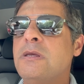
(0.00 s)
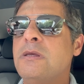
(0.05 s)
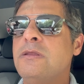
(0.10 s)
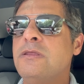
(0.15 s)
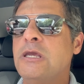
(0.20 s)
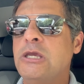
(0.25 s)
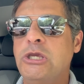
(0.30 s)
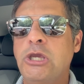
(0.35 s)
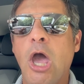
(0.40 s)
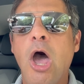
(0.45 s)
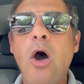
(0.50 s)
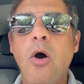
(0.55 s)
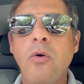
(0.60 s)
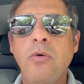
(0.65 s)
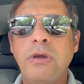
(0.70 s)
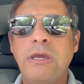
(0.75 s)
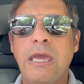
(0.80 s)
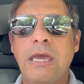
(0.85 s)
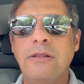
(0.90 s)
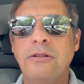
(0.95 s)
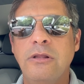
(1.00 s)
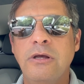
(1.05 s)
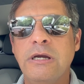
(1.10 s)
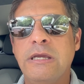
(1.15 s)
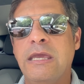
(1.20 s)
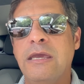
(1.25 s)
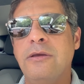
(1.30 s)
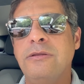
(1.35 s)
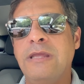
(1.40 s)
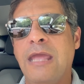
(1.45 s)
yoke, and
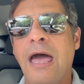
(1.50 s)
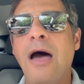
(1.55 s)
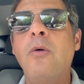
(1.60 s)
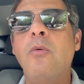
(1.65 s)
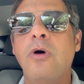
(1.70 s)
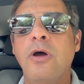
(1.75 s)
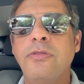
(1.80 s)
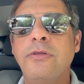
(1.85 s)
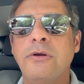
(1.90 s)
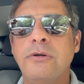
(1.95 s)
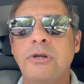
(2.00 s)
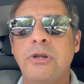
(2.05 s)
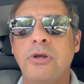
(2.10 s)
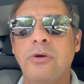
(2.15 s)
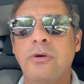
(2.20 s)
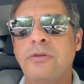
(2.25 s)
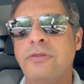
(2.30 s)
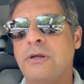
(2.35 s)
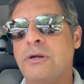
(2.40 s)
look at now what they're doing.